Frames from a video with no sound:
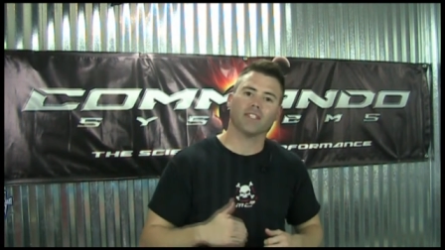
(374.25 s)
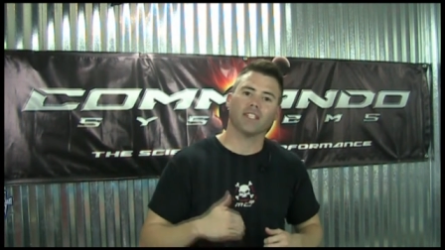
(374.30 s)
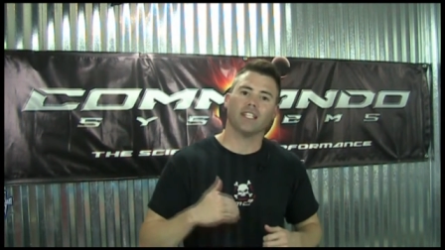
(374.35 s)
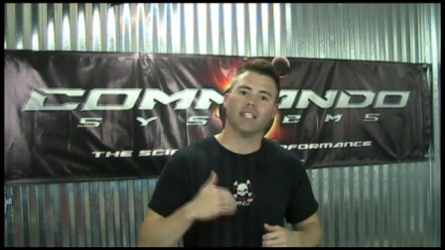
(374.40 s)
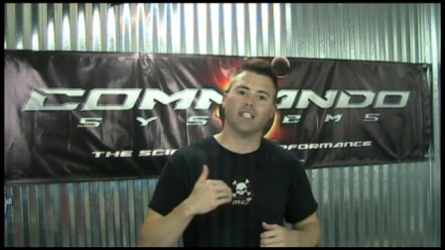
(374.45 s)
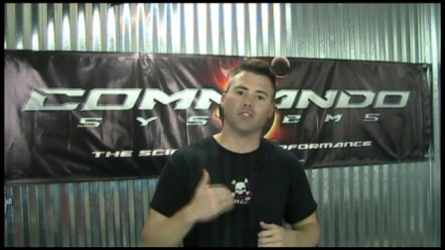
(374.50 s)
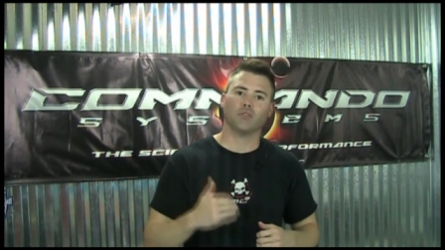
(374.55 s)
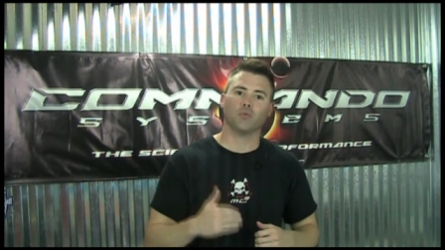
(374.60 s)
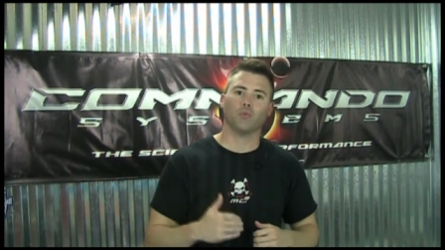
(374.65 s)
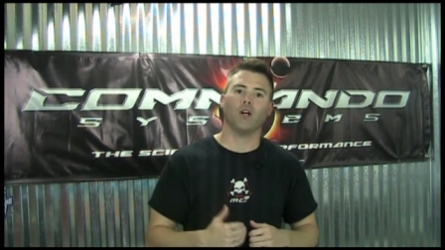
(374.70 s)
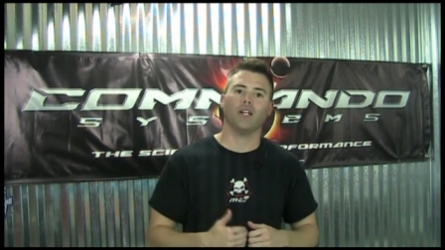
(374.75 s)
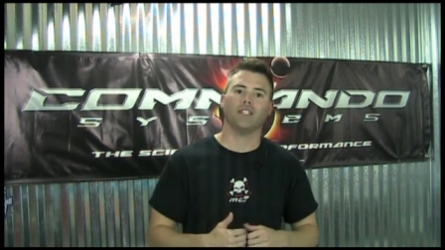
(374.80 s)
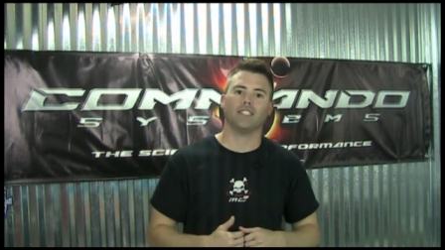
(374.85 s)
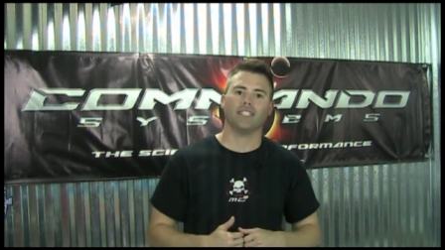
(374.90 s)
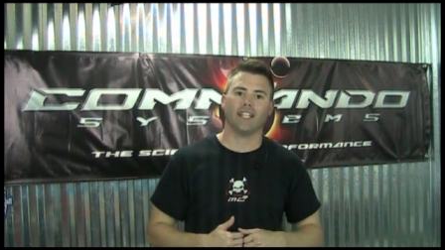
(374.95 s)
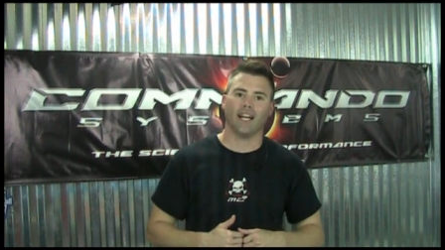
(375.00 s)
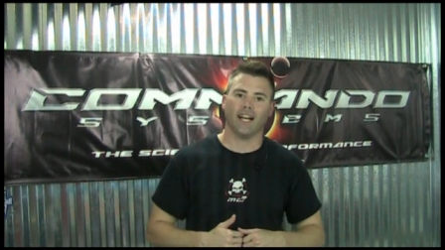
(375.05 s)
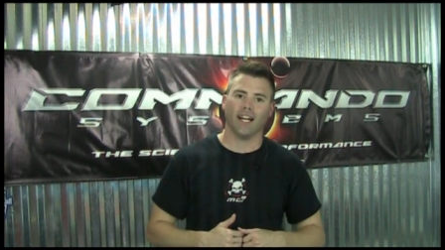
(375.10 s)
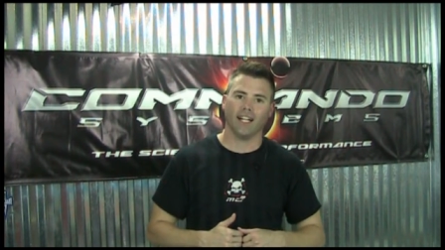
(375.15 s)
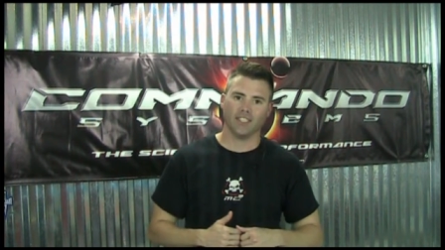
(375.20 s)
is what
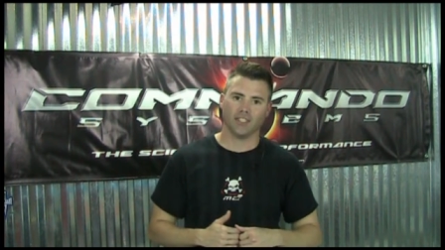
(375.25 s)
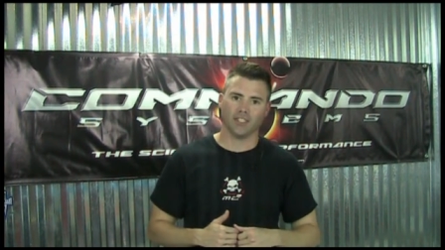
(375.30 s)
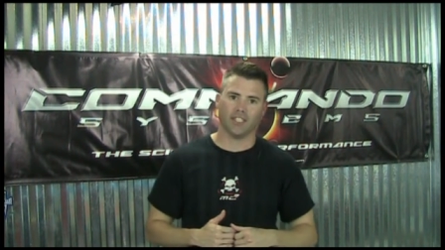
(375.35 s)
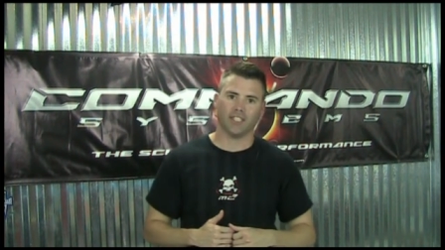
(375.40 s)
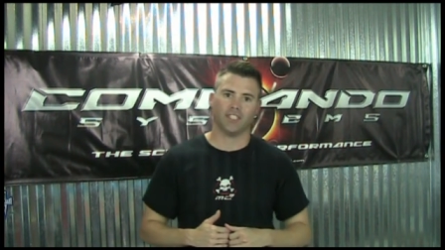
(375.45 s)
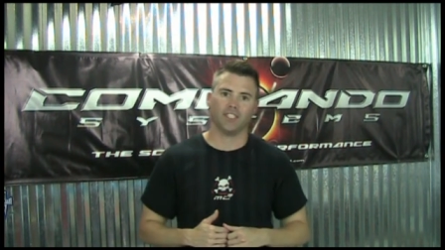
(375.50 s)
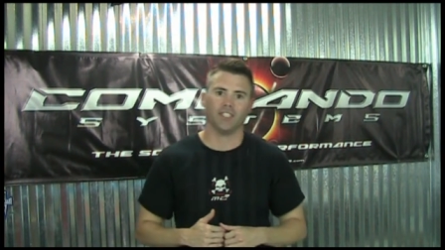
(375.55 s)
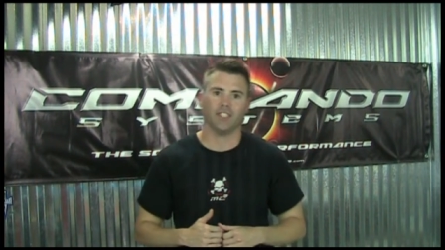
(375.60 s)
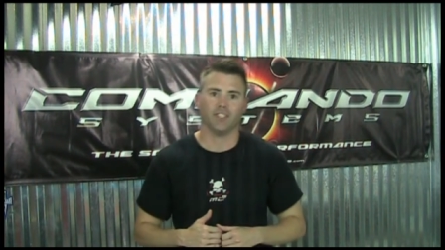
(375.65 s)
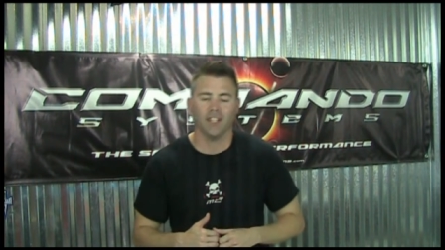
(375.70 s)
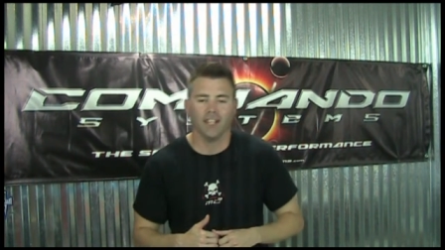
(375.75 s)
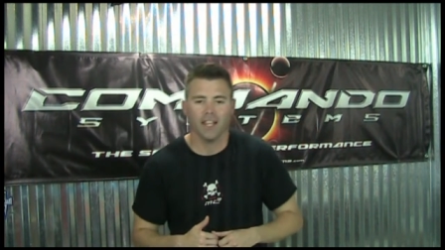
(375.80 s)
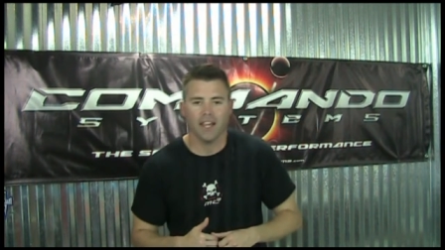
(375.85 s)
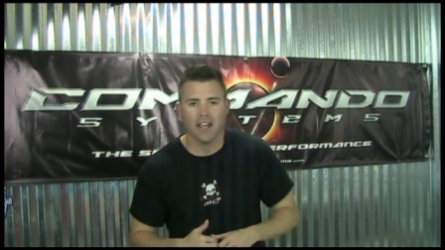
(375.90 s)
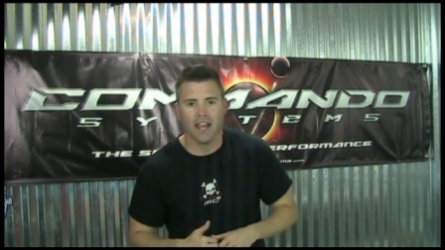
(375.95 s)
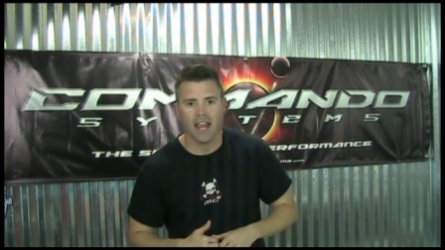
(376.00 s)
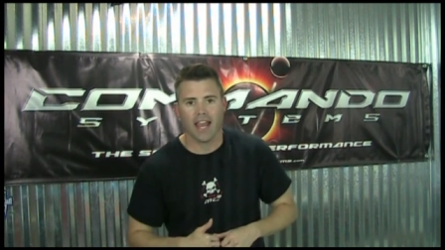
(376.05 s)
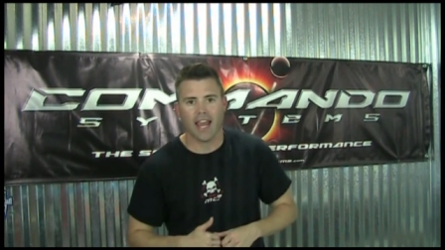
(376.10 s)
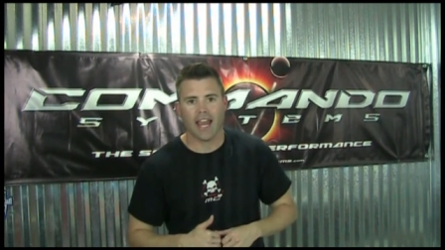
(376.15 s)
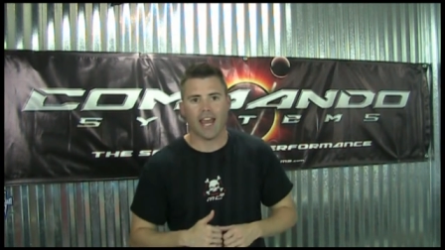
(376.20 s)
dehydrates you.
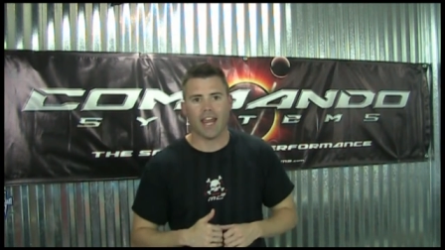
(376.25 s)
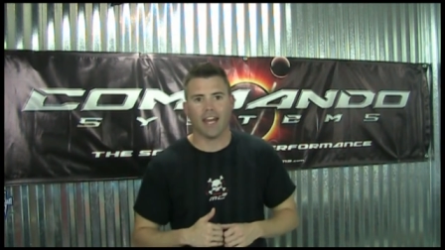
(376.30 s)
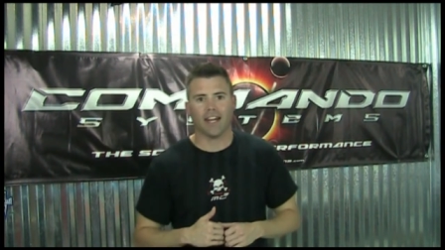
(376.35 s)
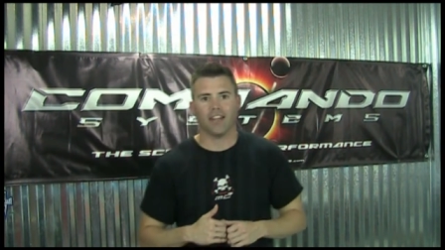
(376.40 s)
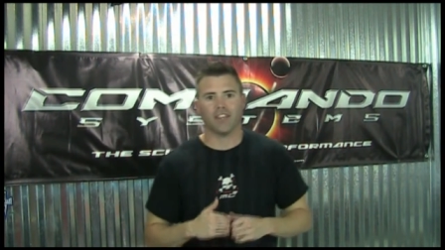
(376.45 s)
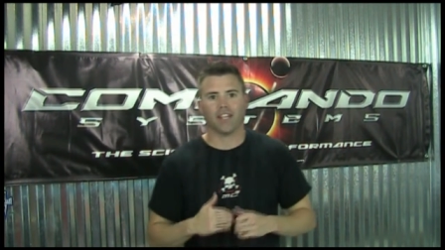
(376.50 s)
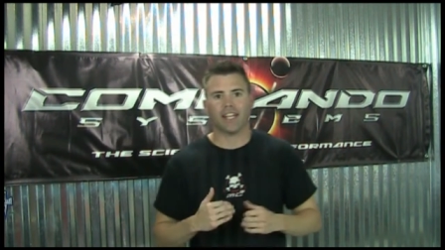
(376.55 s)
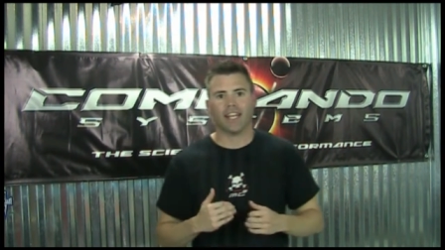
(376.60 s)
And the